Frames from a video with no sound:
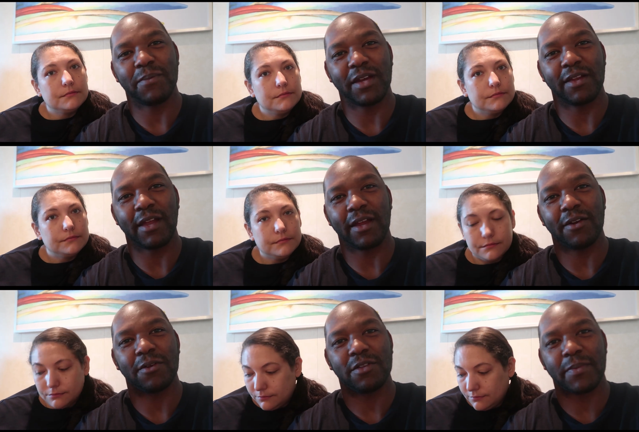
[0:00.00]
Speaker 1: from Pig and
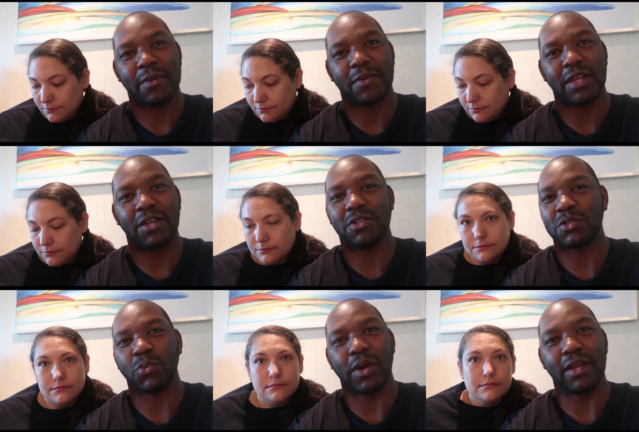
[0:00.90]
Anchor, spend money, you can
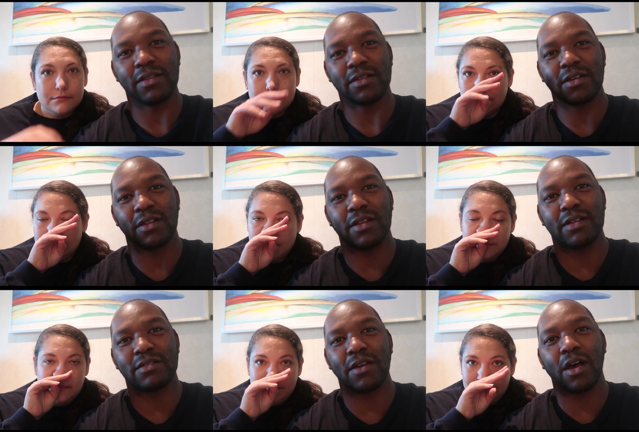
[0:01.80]
just wait until
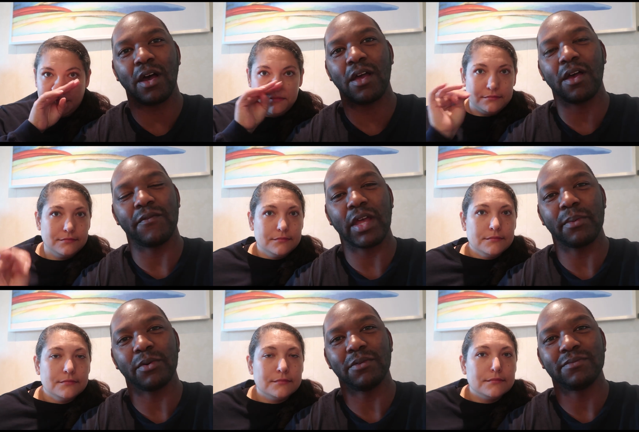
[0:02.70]
it's
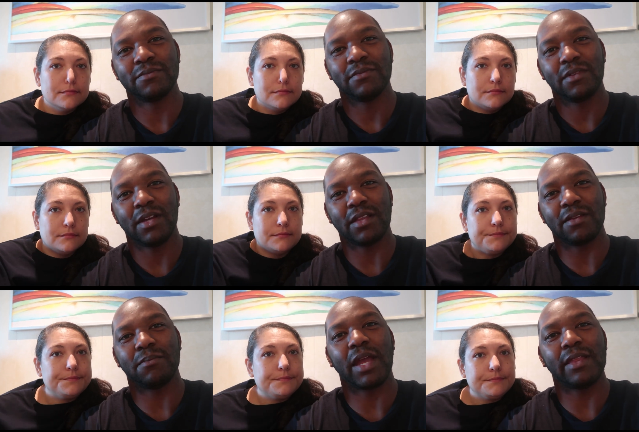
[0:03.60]
available in
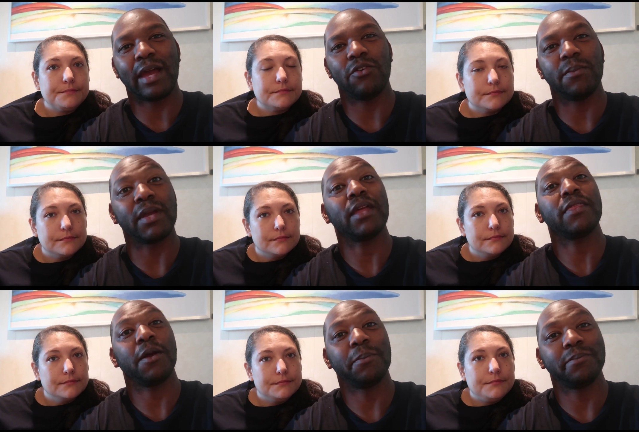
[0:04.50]
the main dining room and get
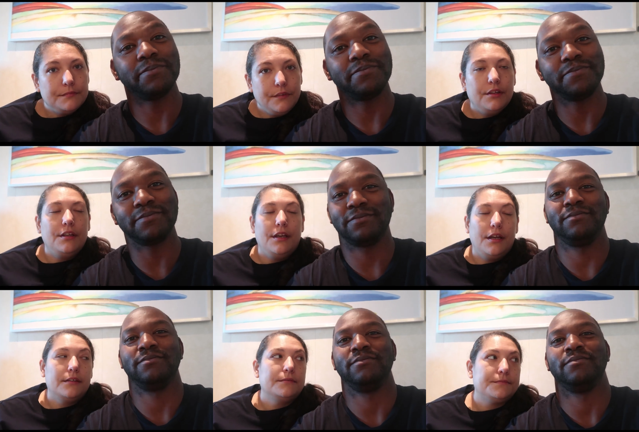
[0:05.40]
it there.
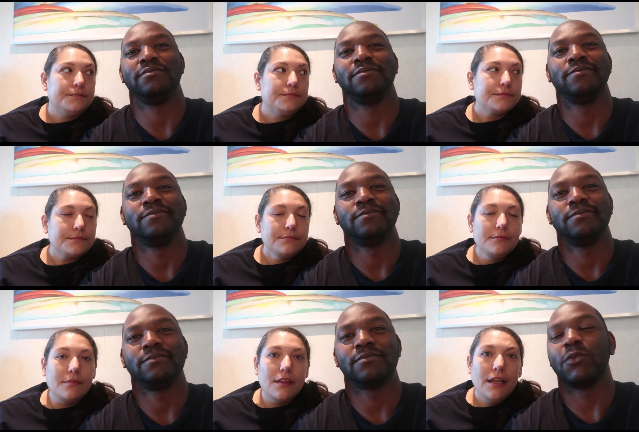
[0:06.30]
Speaker 2: Yeah.
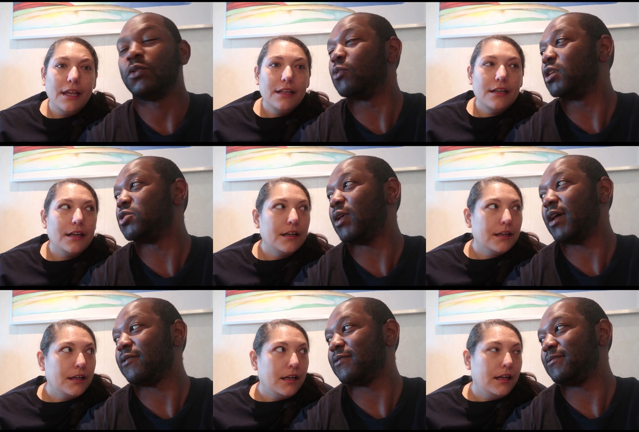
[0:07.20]
And what did you
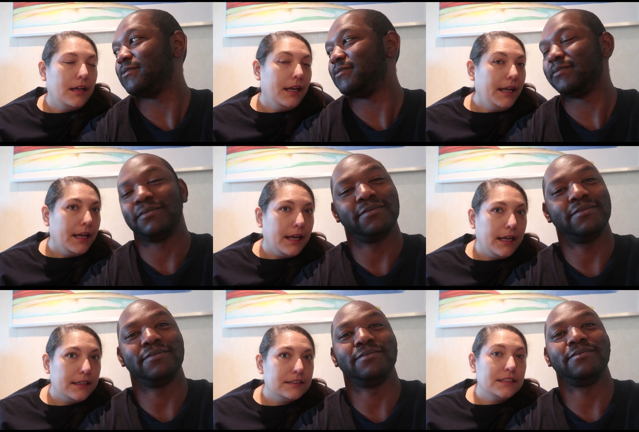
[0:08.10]
have? I
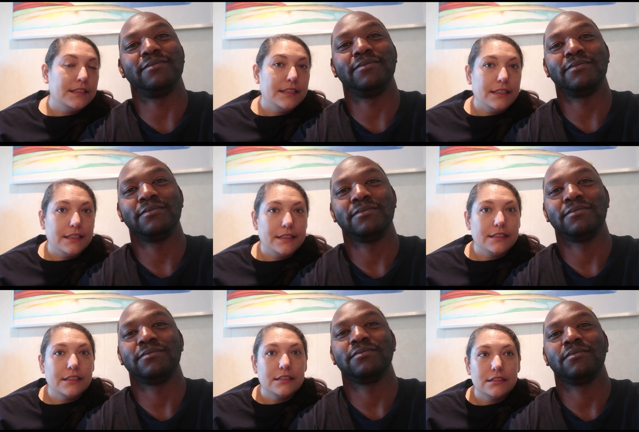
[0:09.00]
had
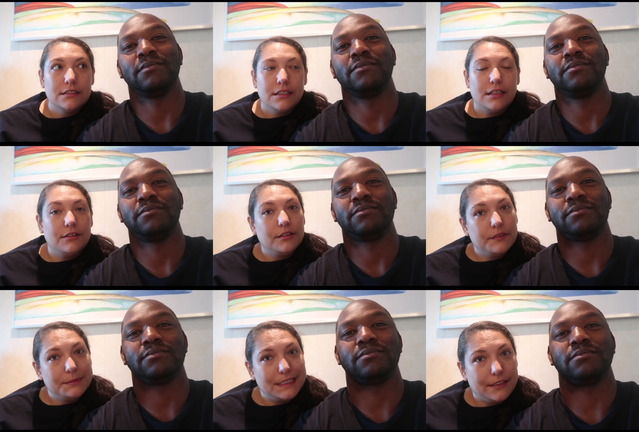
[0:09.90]
the, and I don't know
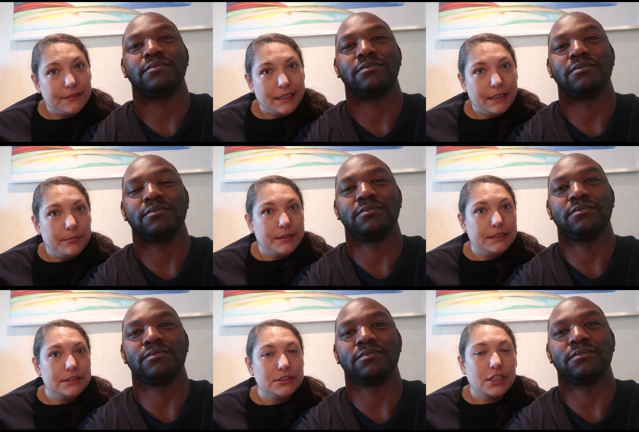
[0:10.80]
if I'm saying it right, but